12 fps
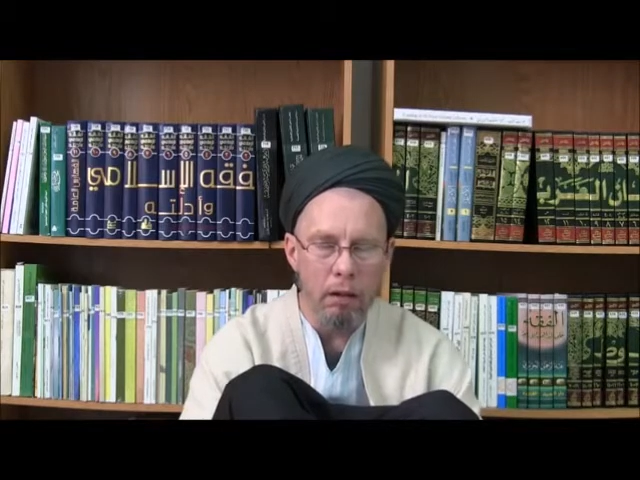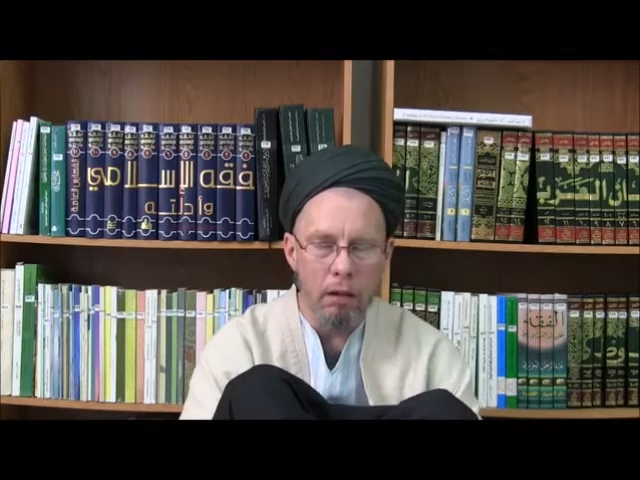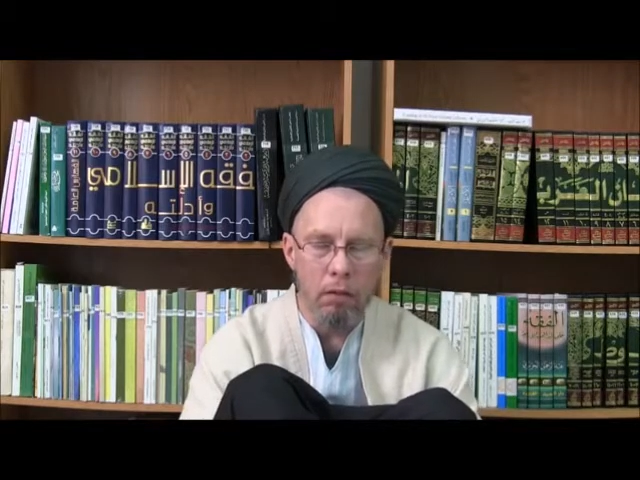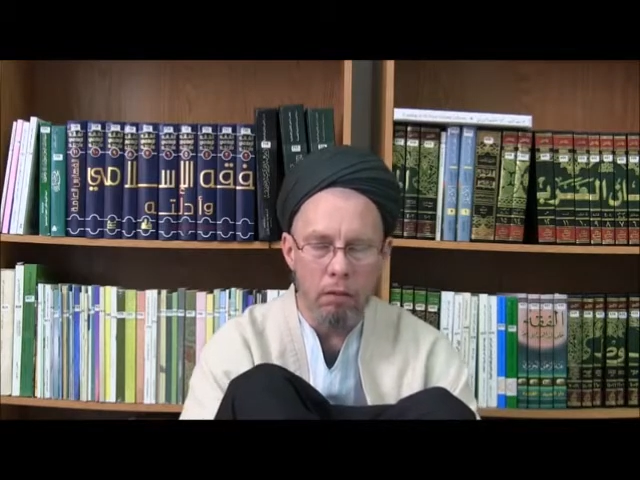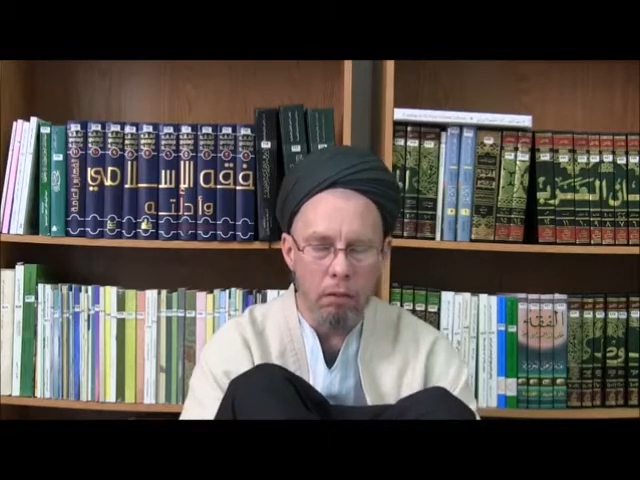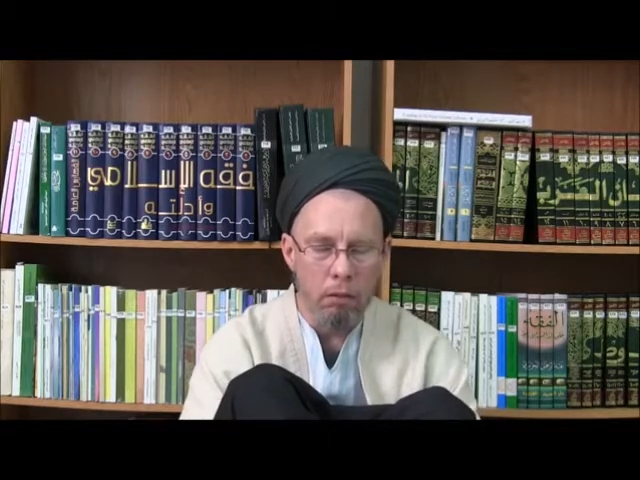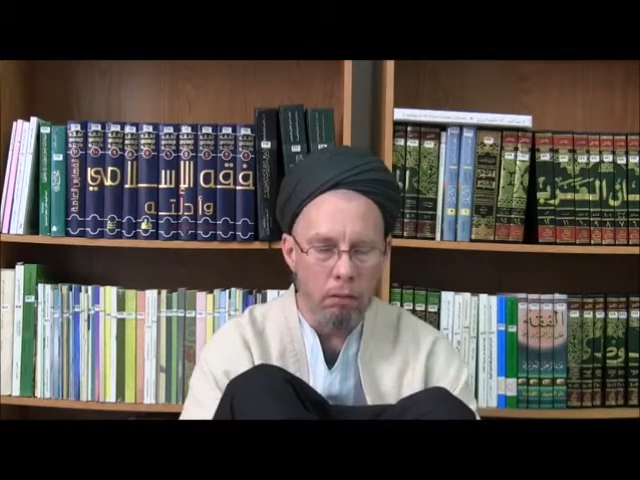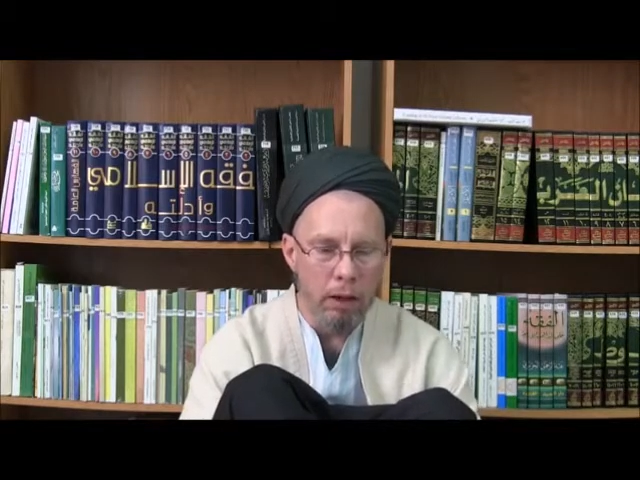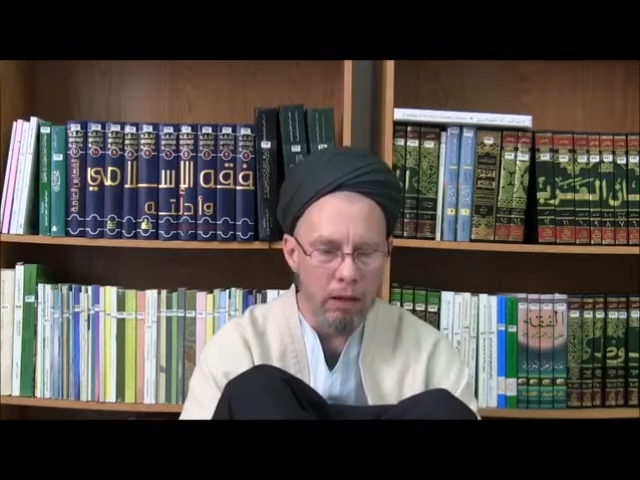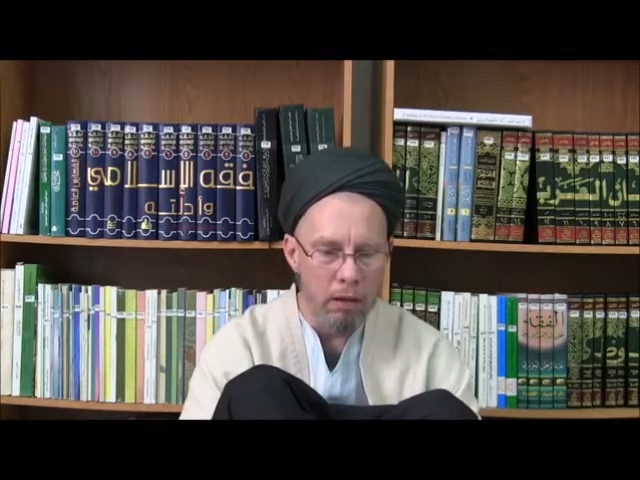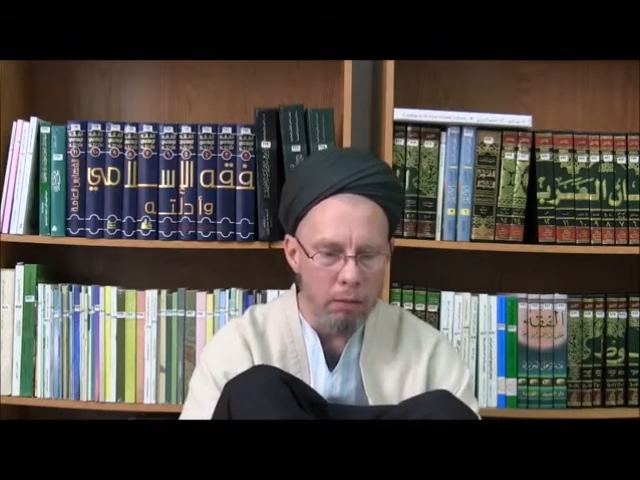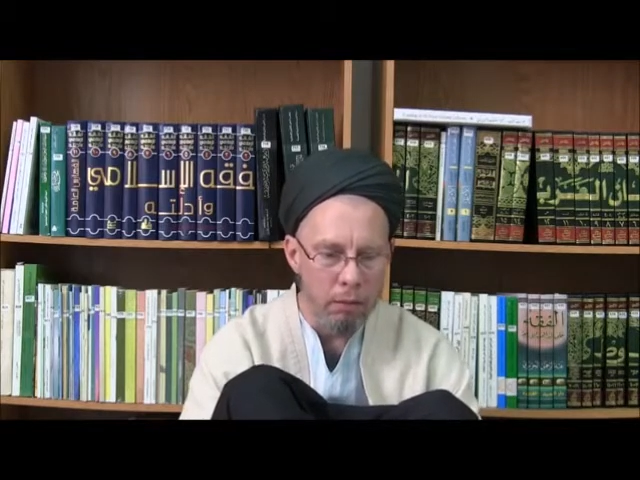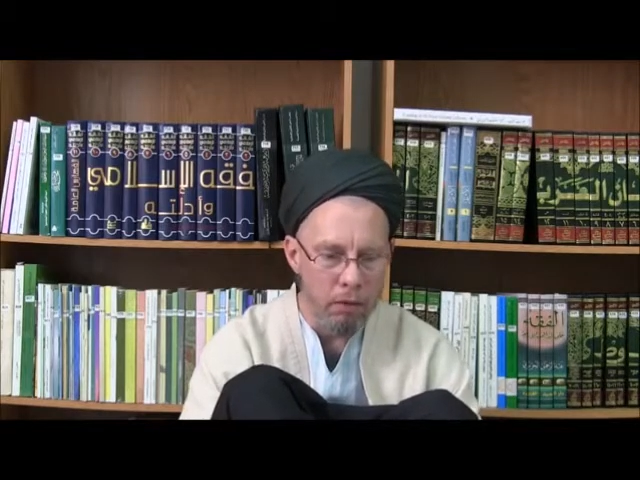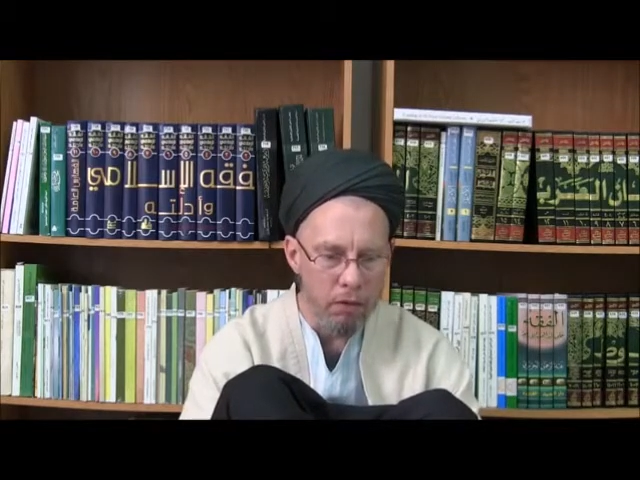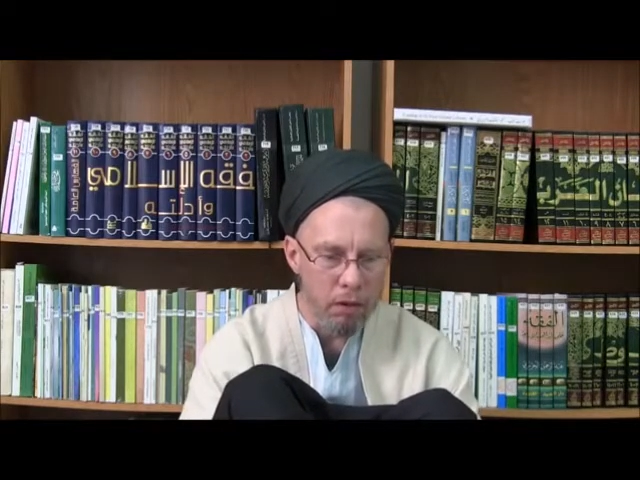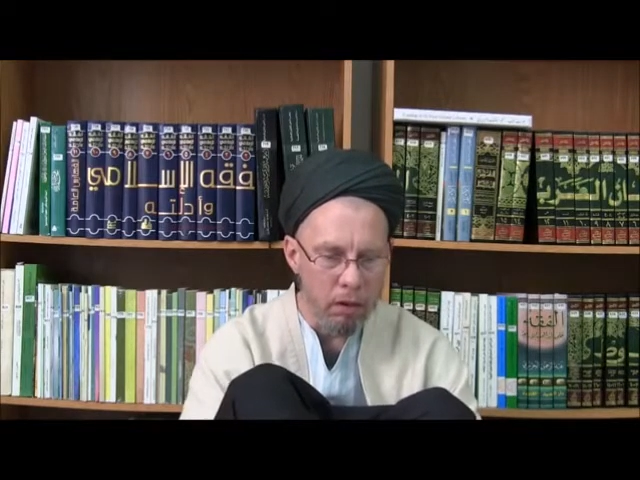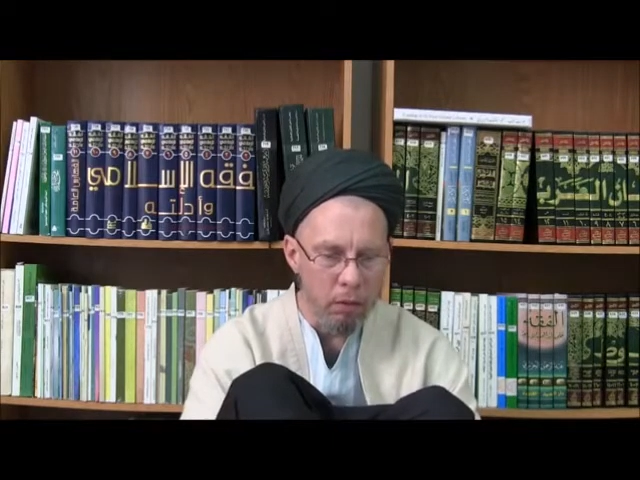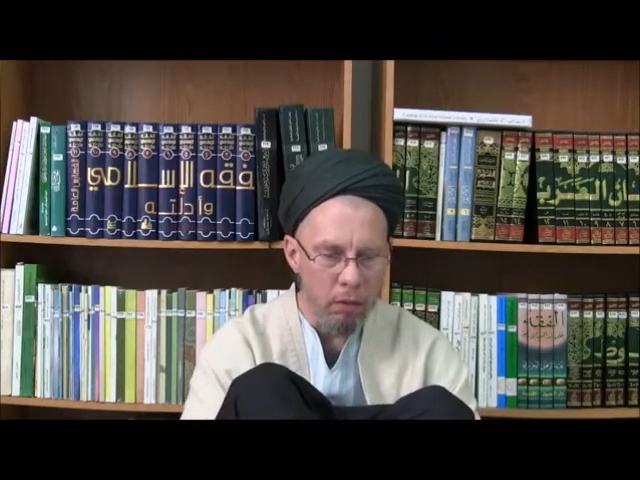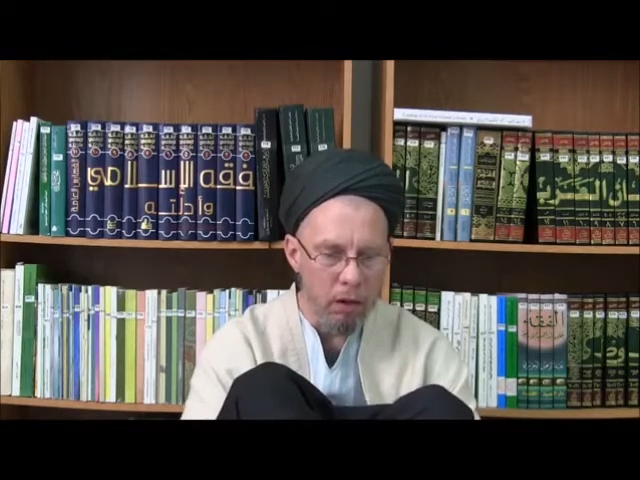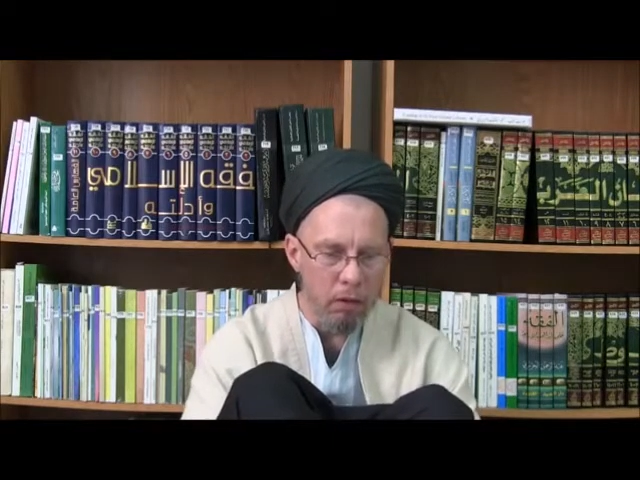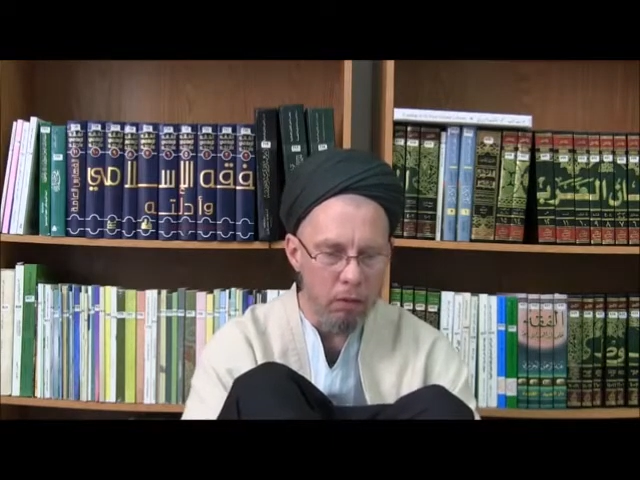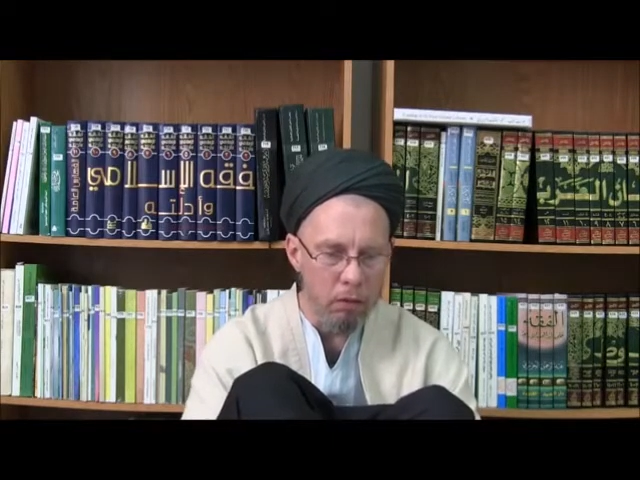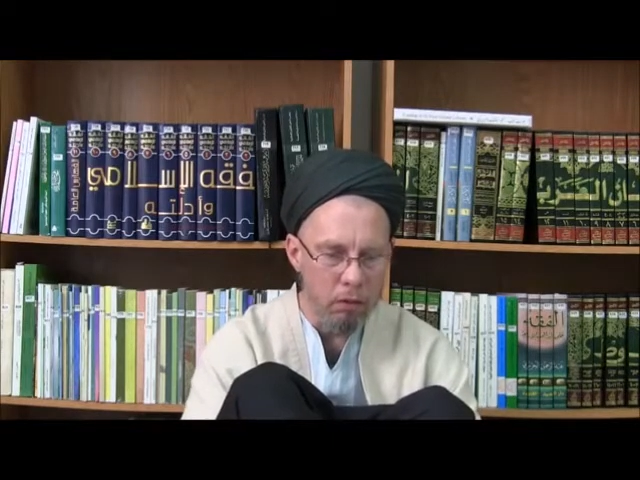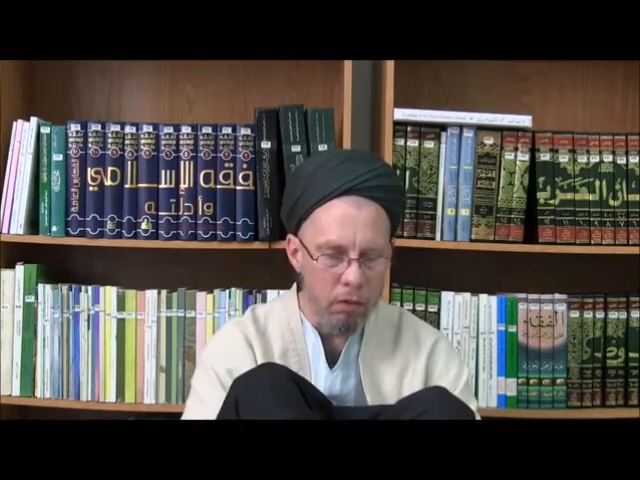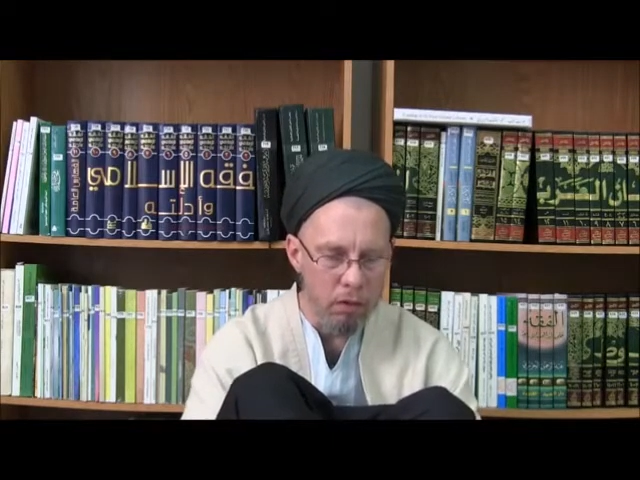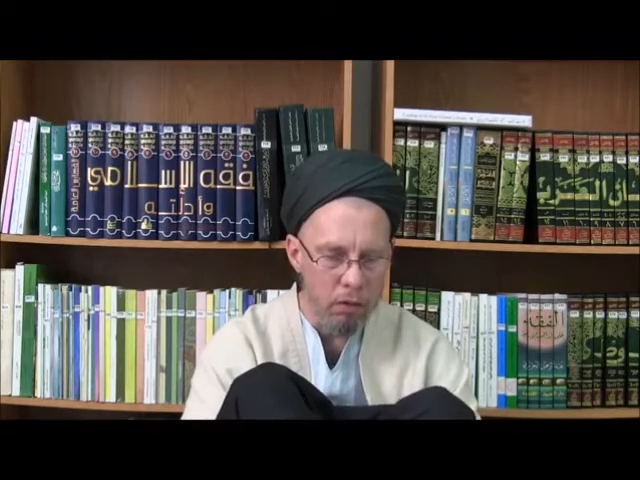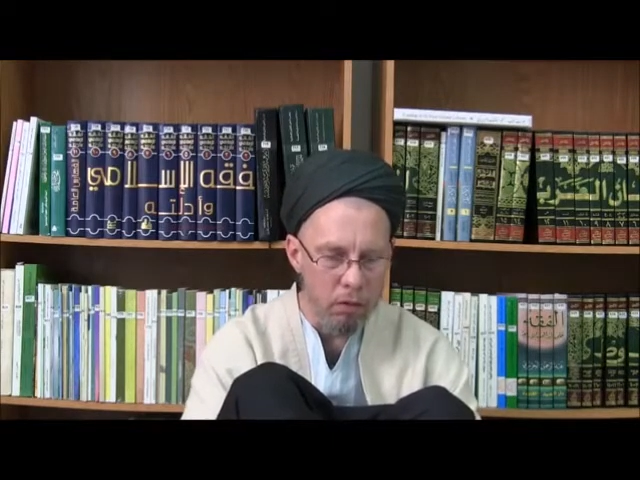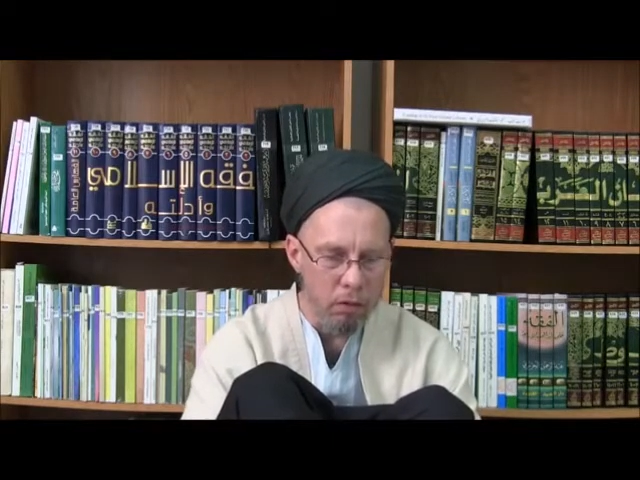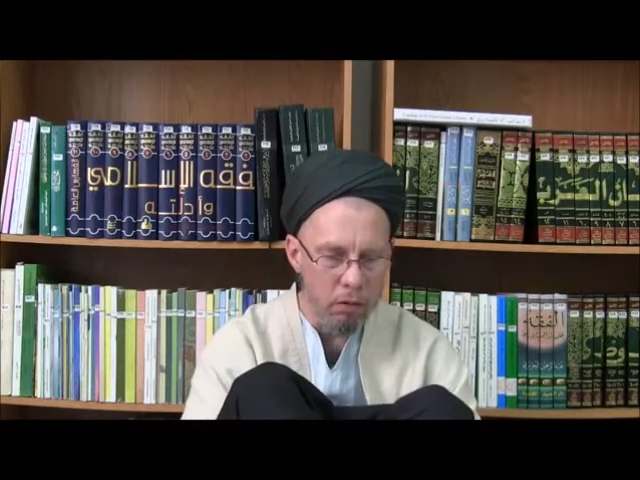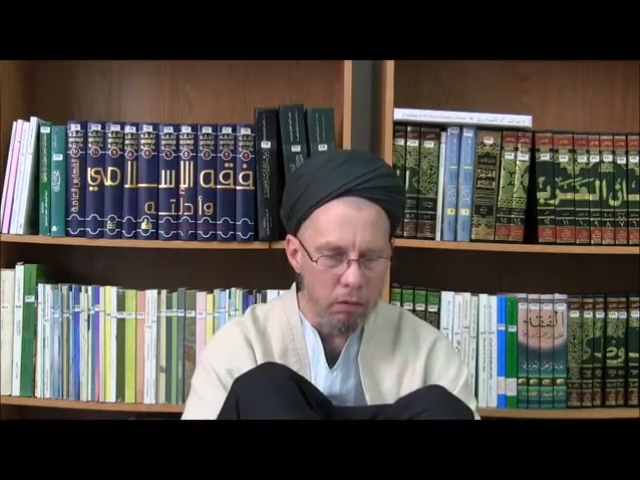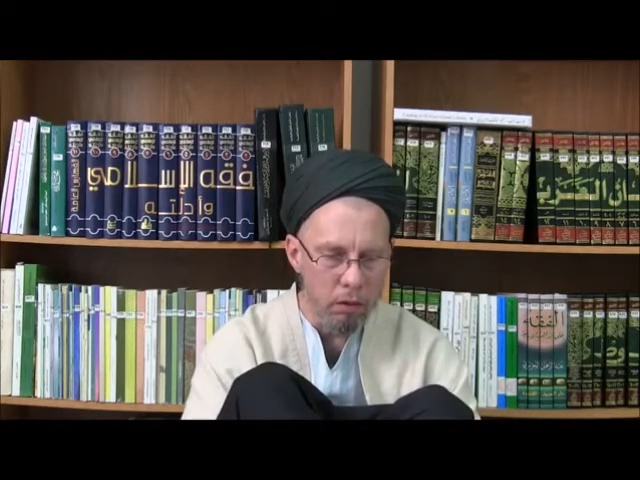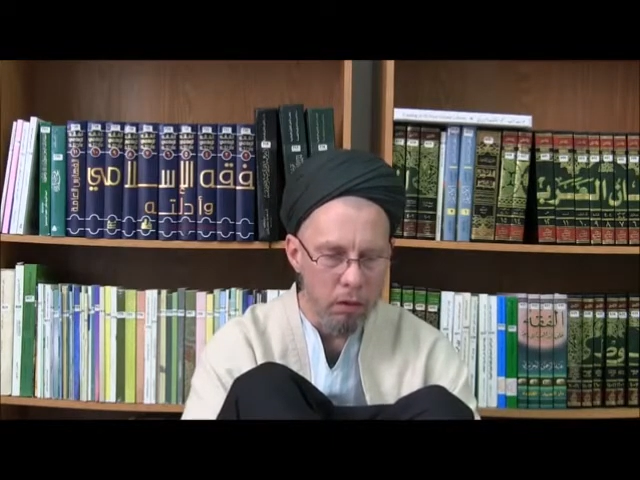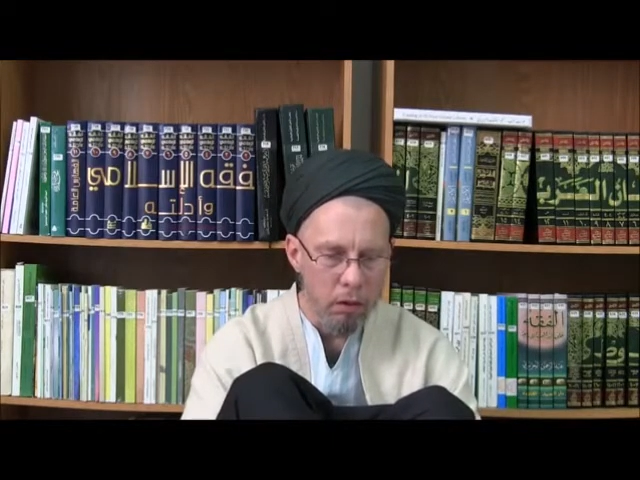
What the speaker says: an amazing person he was, Suhu.